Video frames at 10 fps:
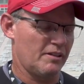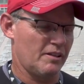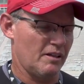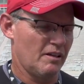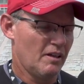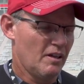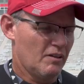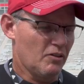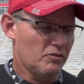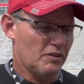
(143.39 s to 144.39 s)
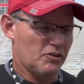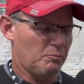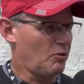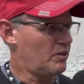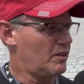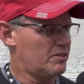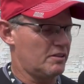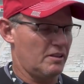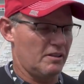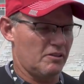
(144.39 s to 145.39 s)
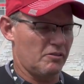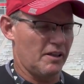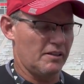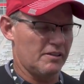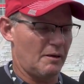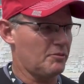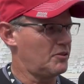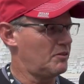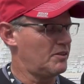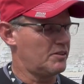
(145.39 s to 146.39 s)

those that have supported us and creating these opportunities,